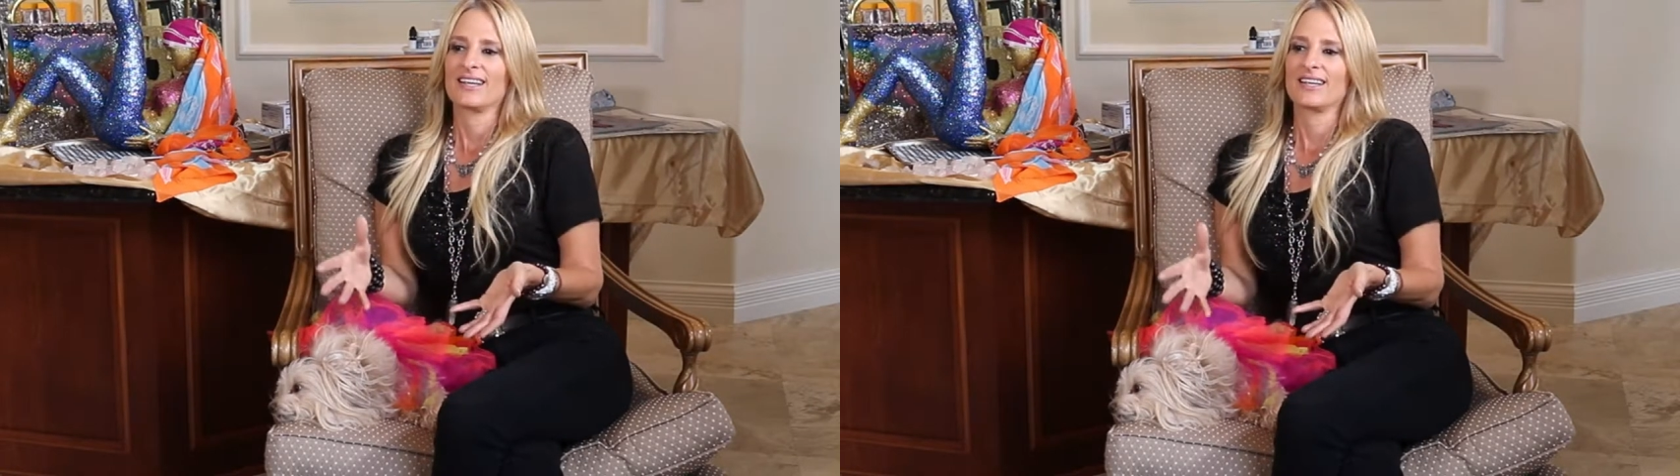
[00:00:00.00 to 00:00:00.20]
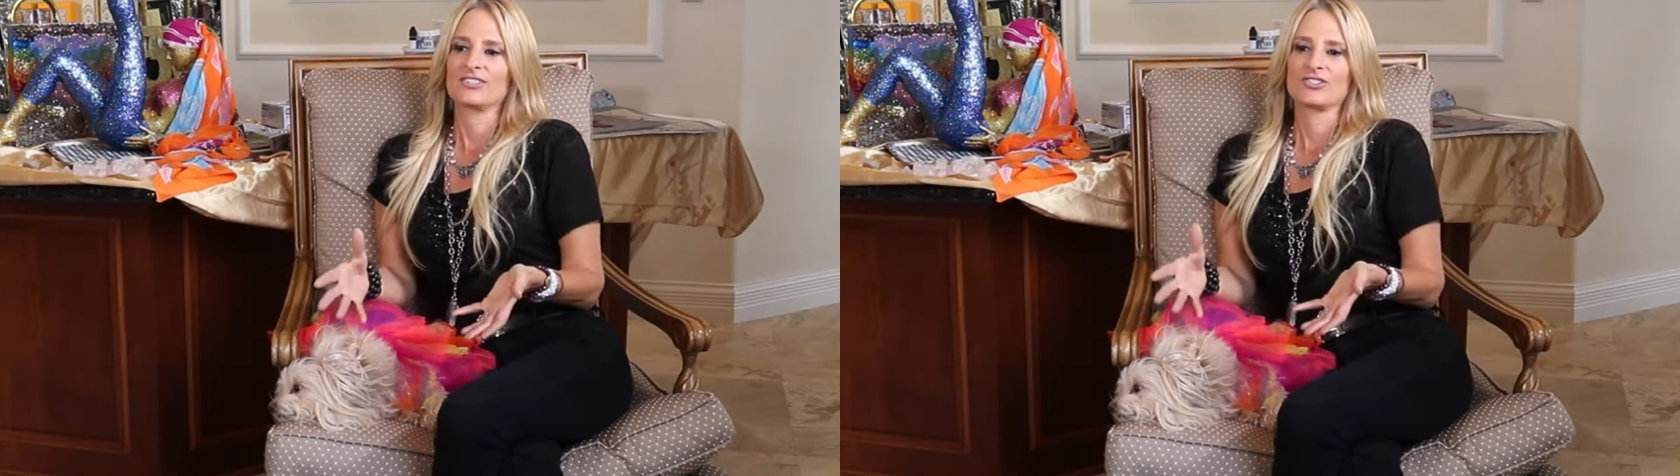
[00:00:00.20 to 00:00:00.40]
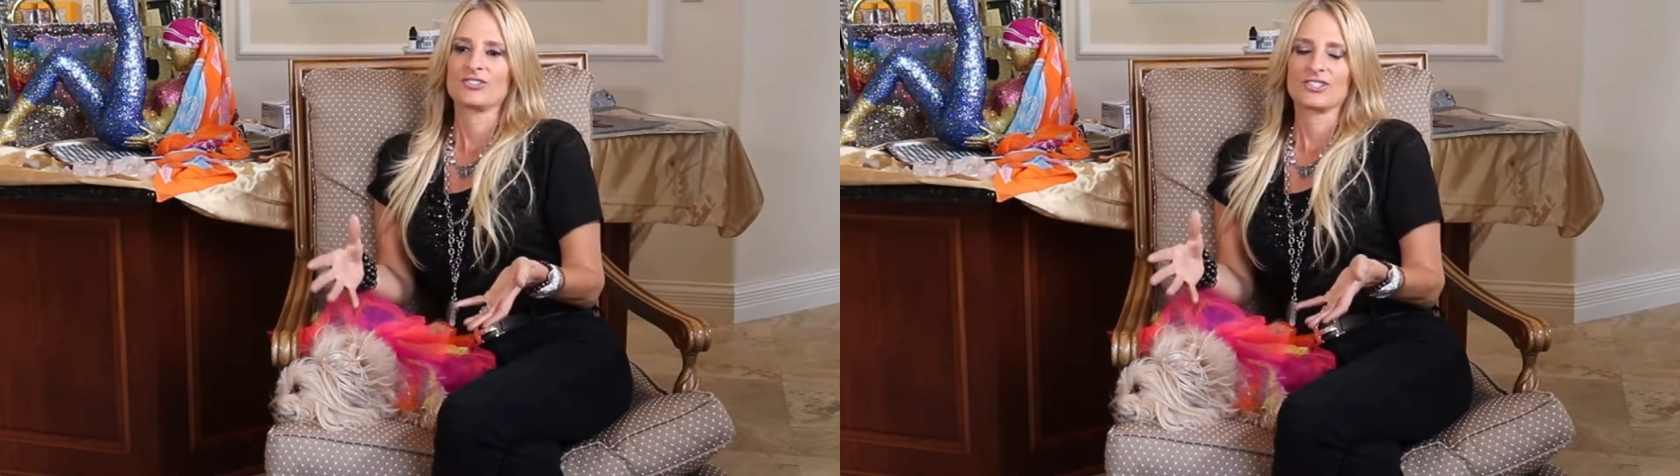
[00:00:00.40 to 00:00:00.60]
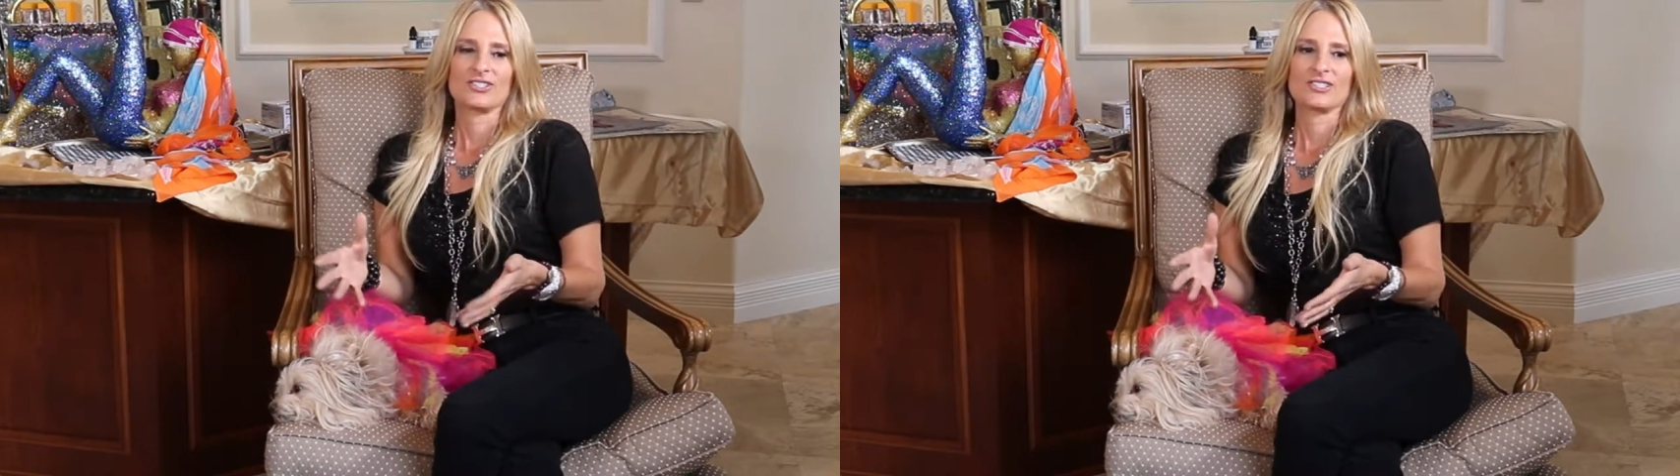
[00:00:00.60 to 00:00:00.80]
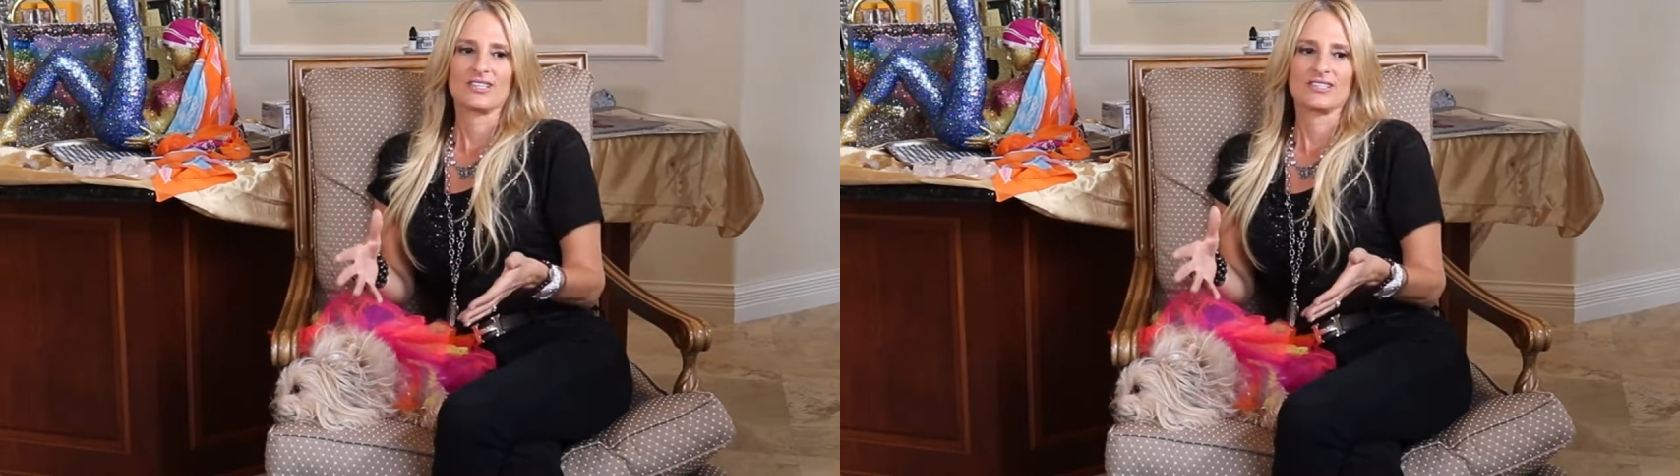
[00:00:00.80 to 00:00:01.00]

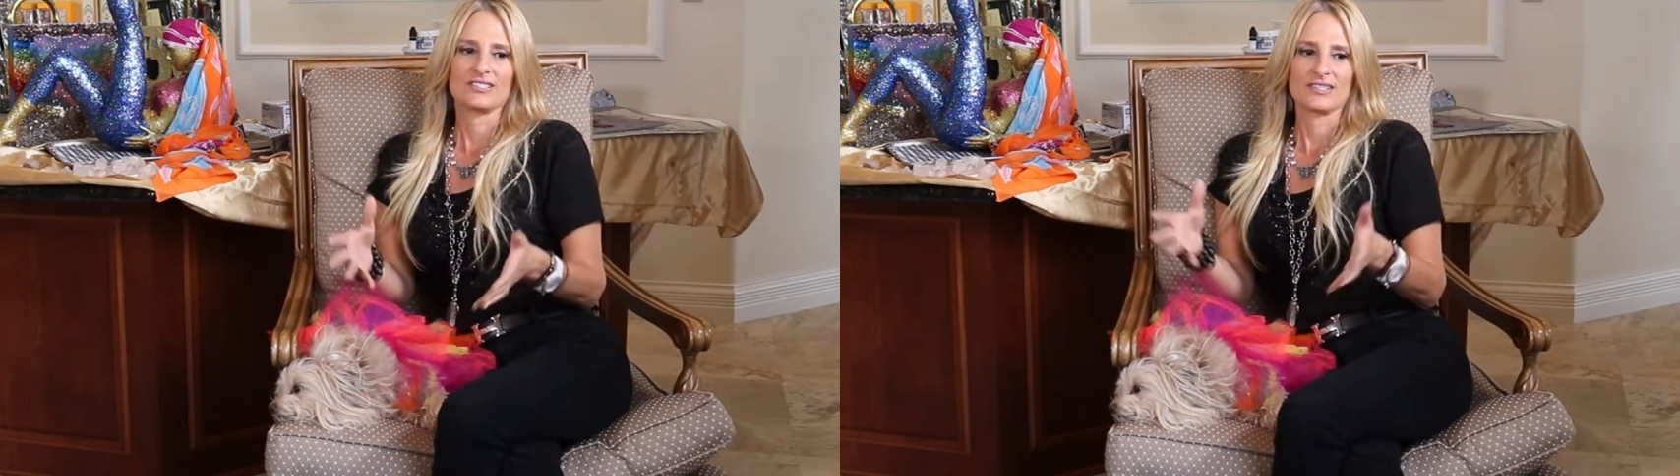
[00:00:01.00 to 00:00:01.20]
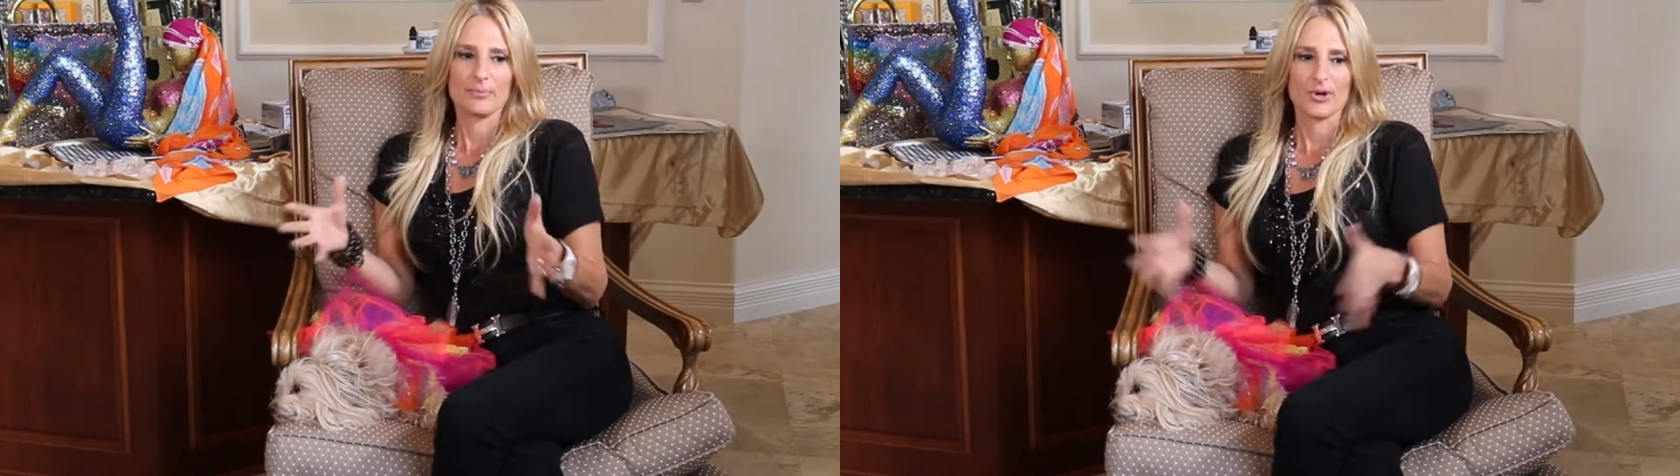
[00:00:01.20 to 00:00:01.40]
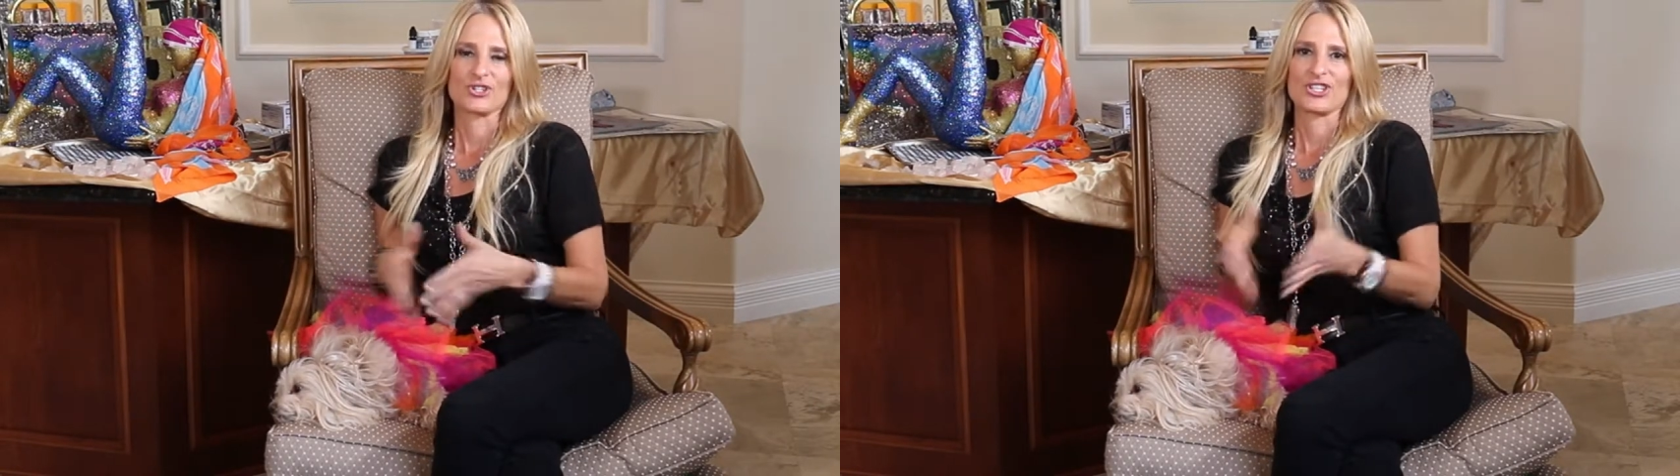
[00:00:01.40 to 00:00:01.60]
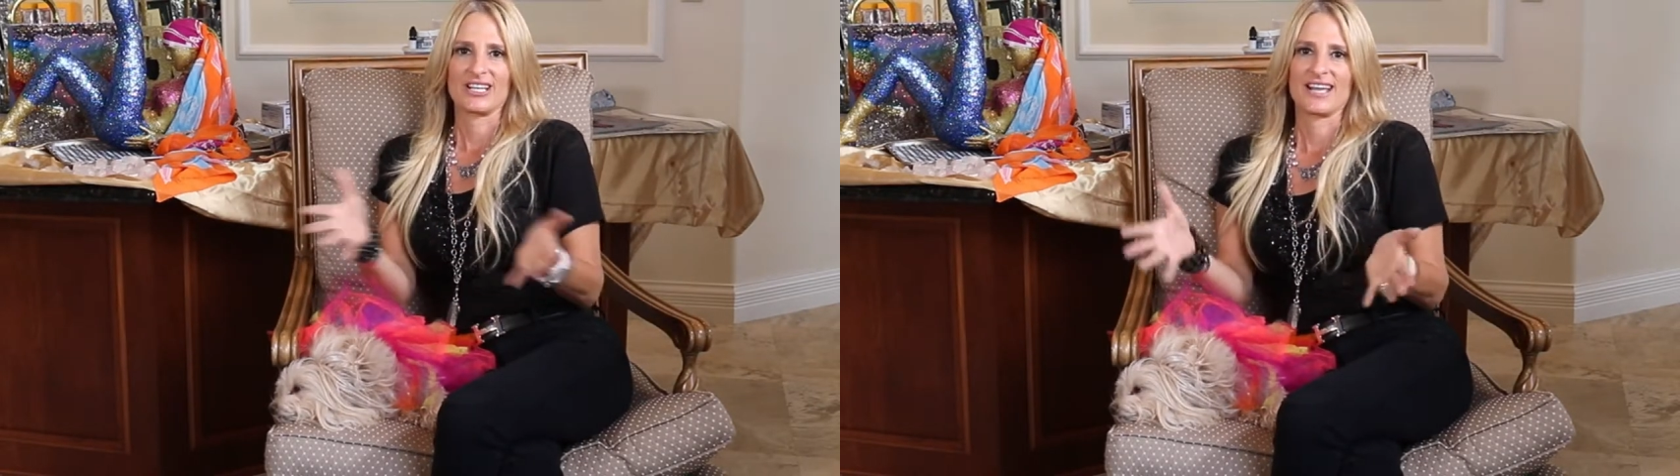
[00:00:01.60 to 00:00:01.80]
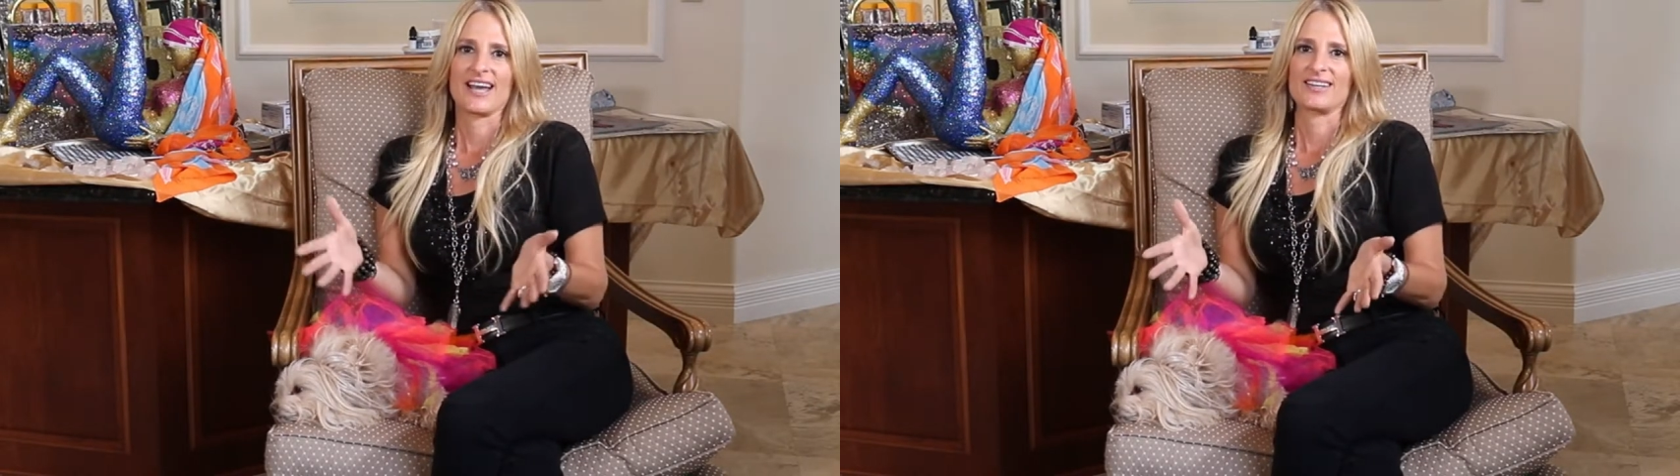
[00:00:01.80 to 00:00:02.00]
it's emerging
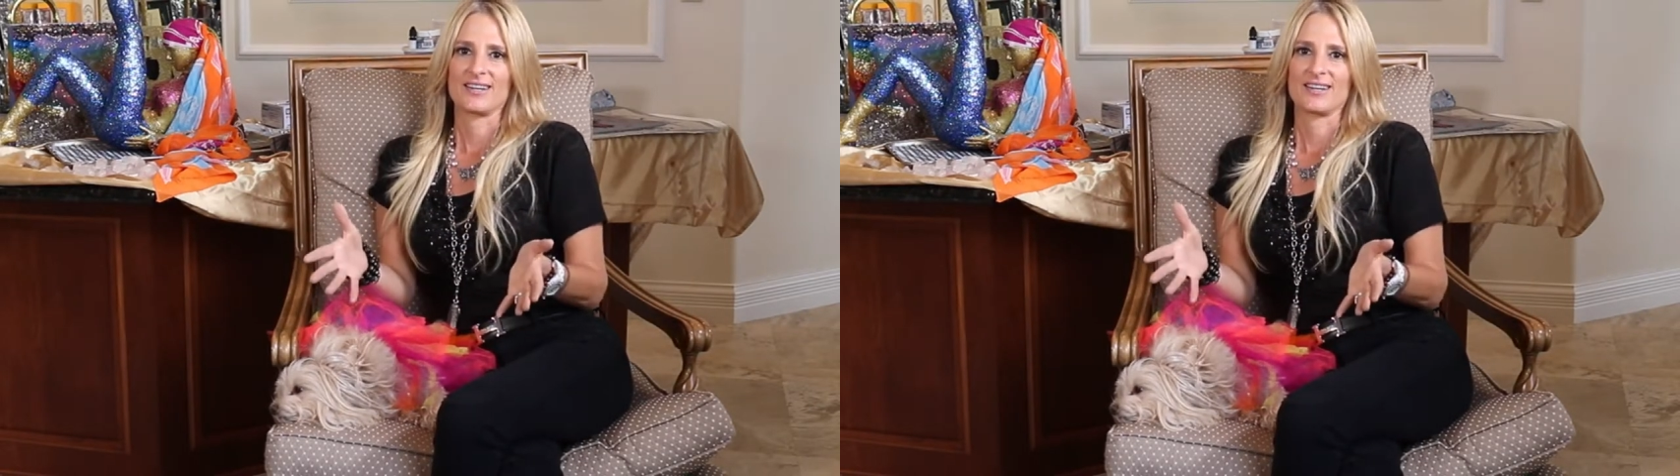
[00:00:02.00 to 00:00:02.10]
again,